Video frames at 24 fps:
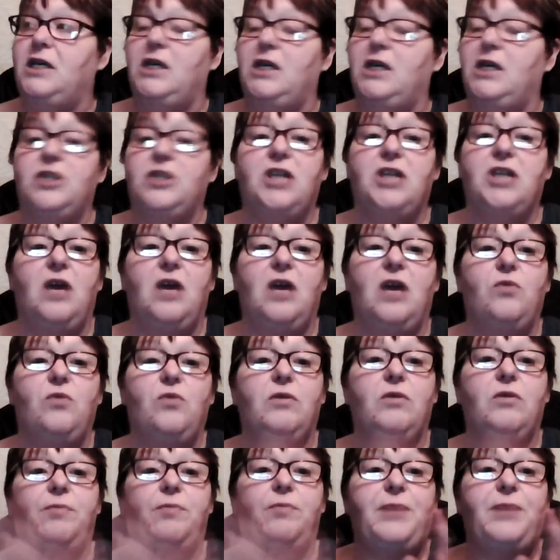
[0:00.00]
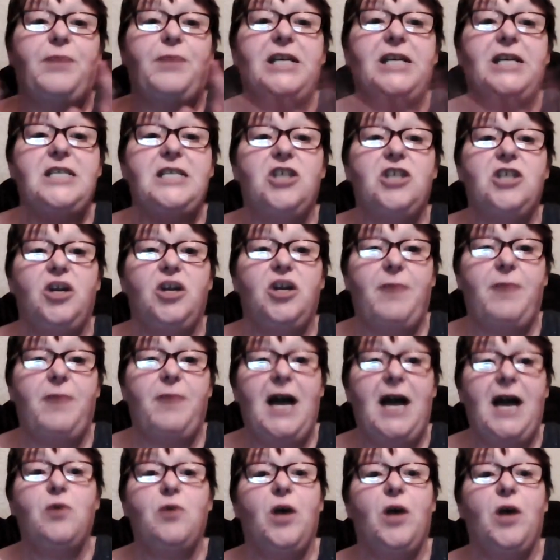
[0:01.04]
So Pixie's on
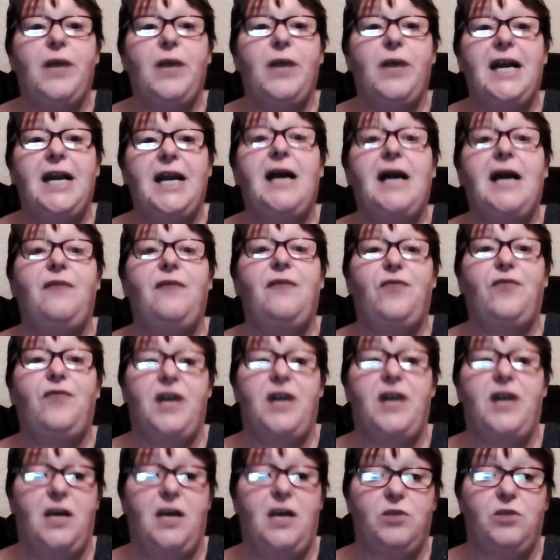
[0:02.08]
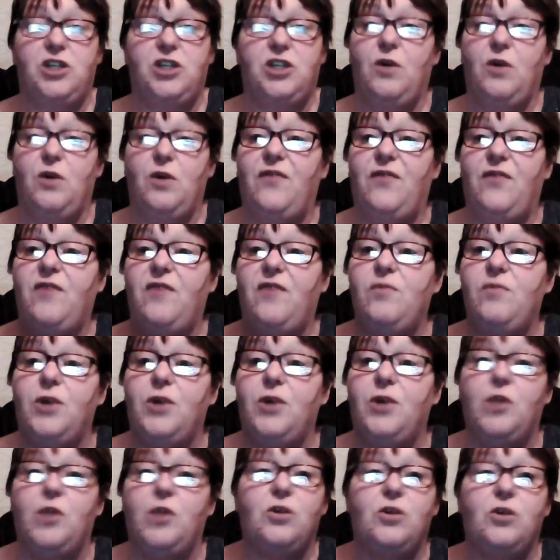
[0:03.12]
about going live for an hour. So if
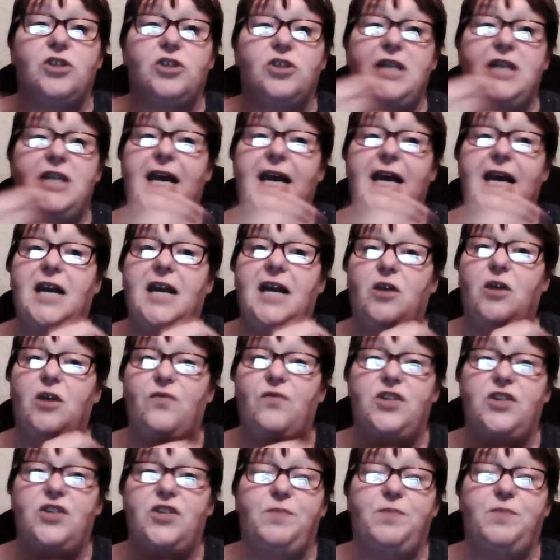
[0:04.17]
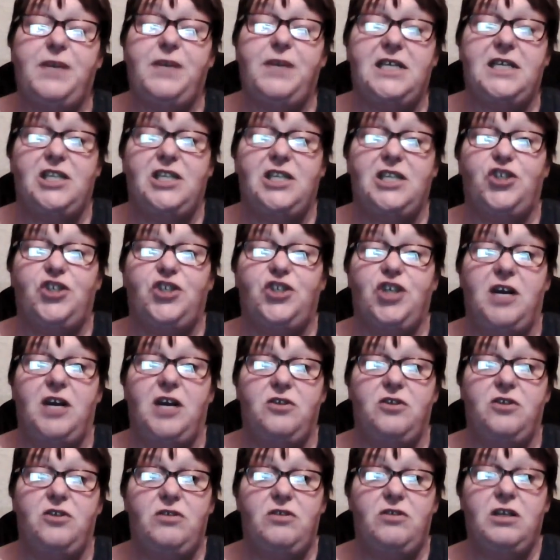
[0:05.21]
everybody wants to head over to Pixie's
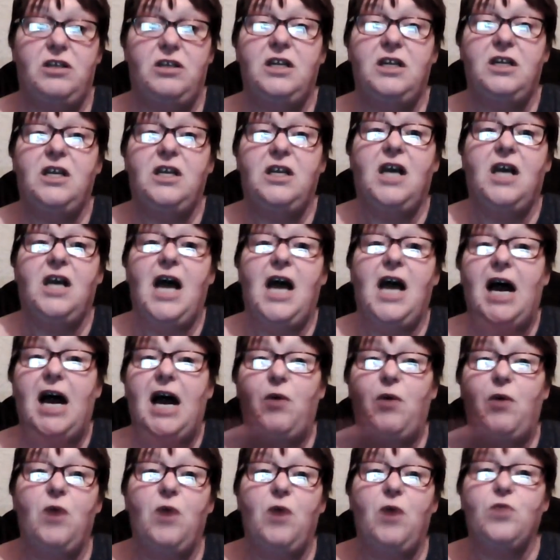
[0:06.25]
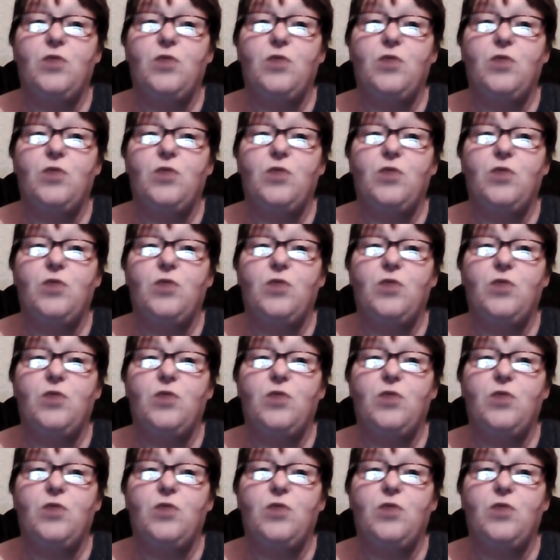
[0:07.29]
channel, I won't